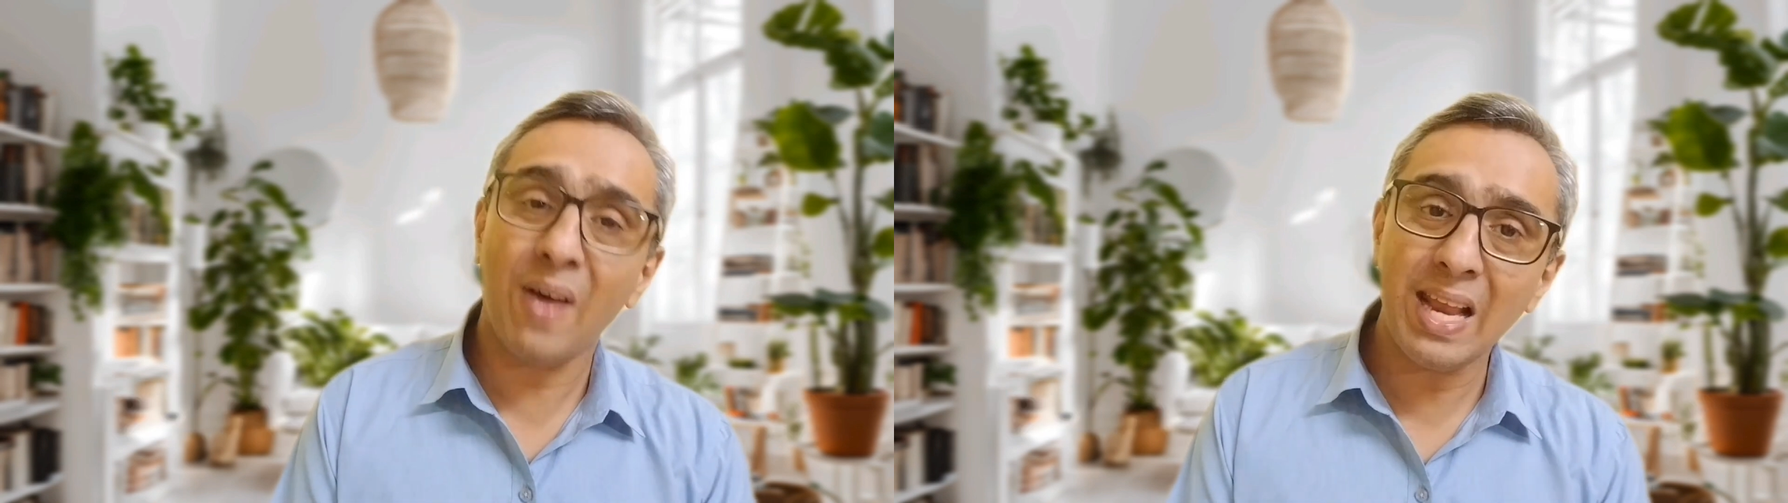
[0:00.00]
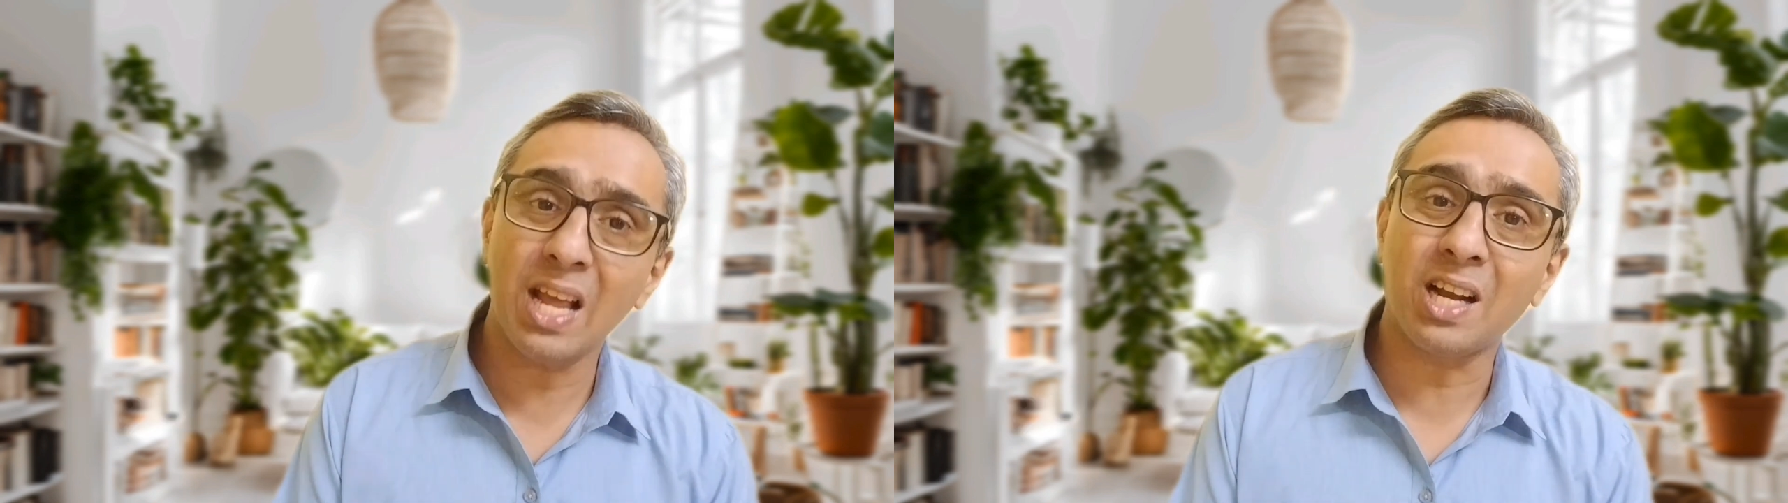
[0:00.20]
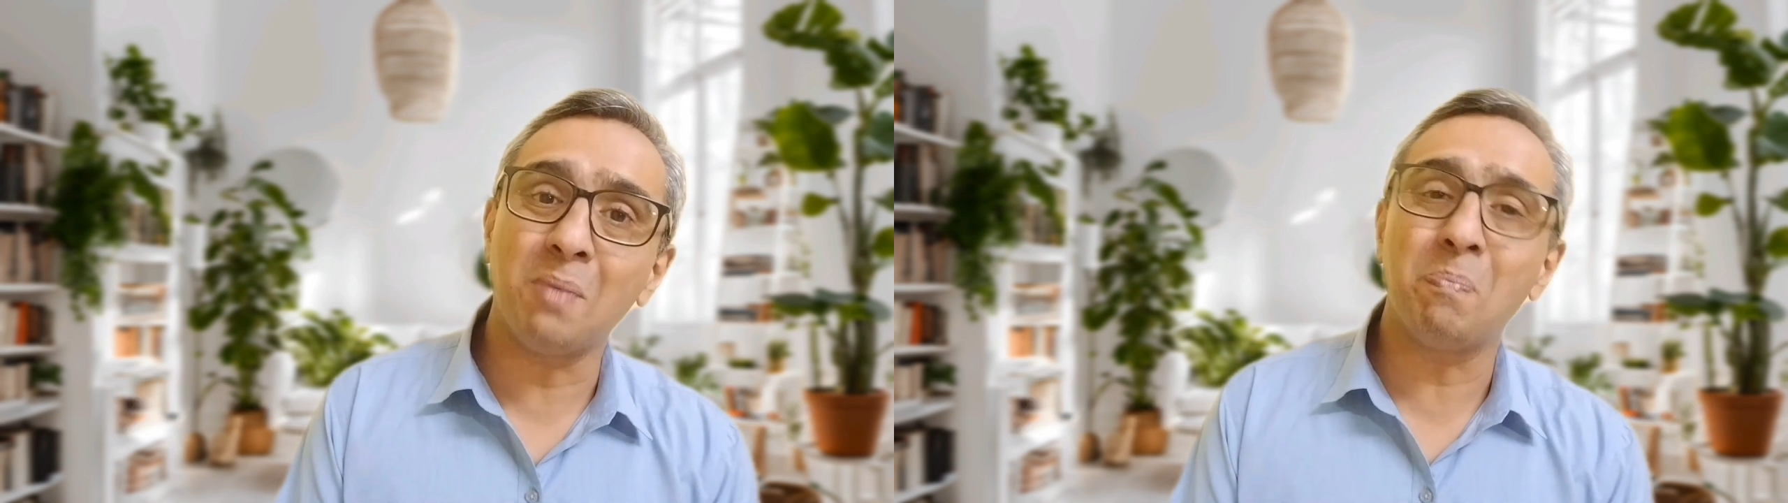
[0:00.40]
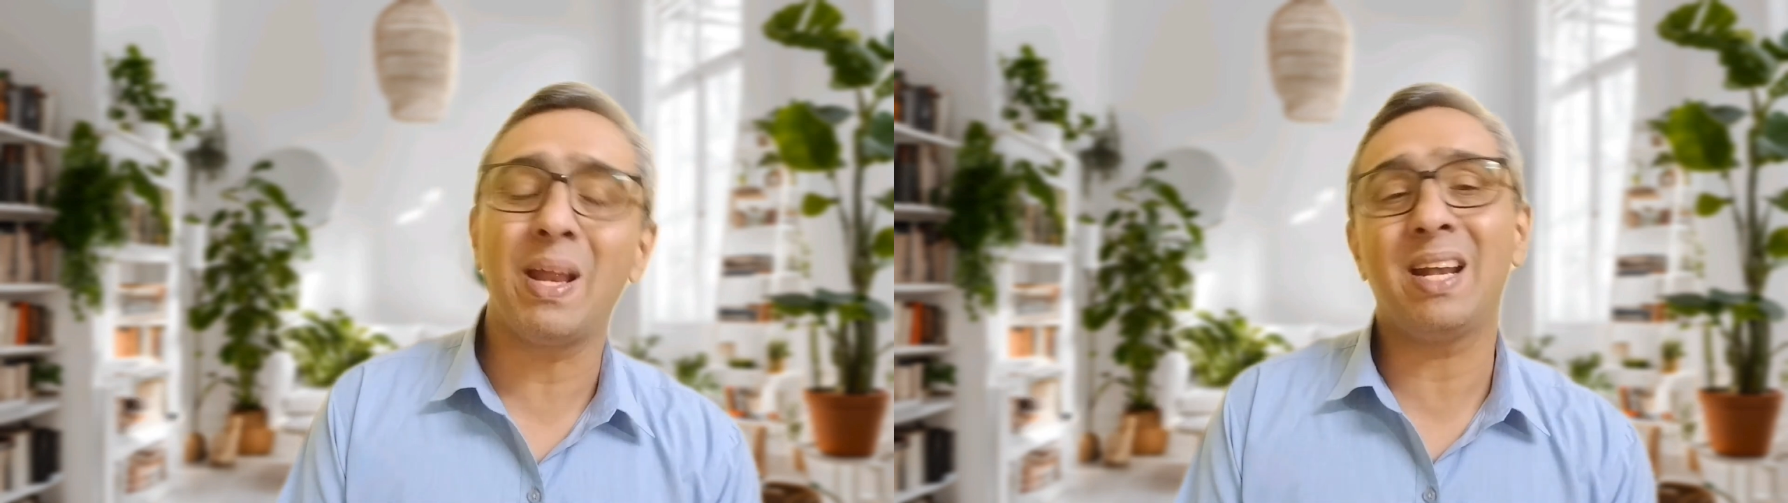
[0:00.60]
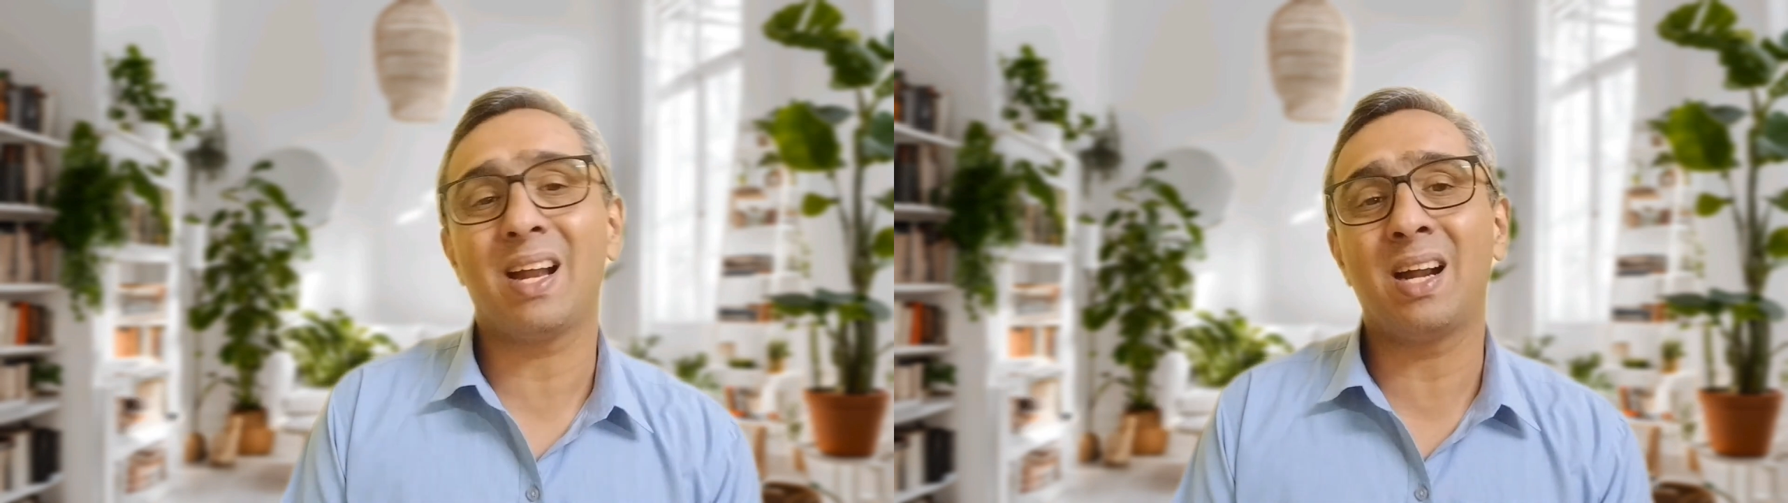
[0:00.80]
file a
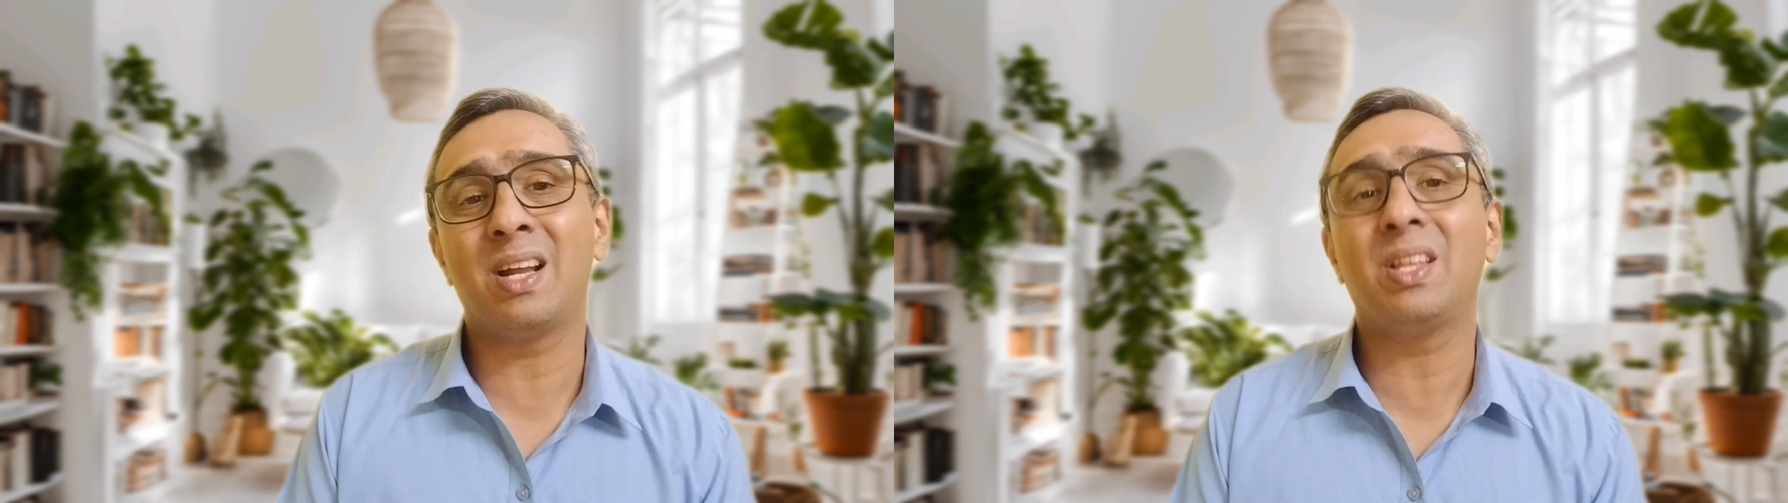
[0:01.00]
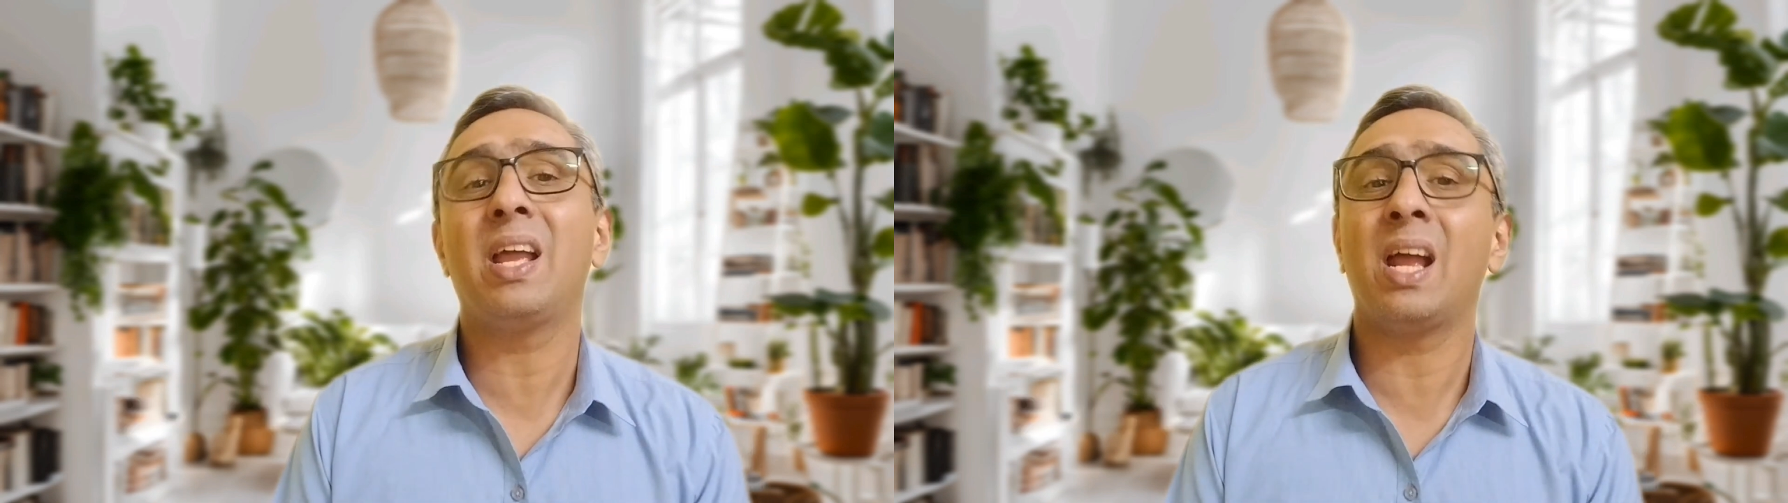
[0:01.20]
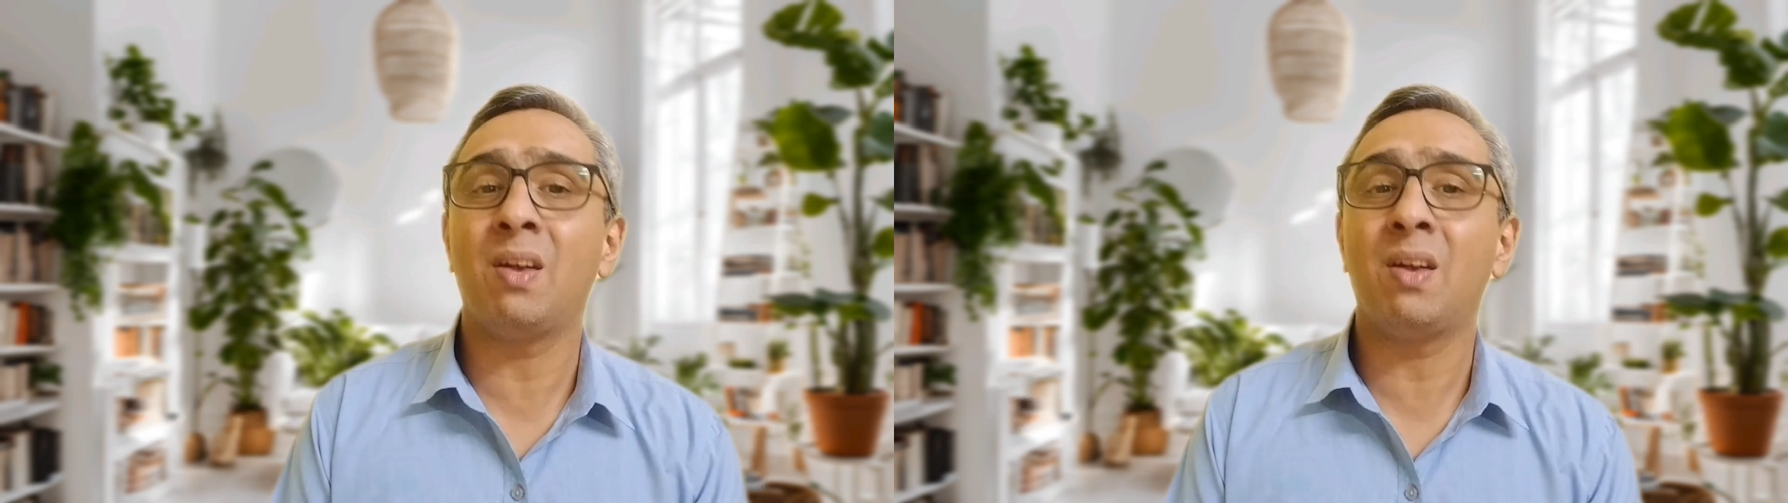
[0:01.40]
complaint under the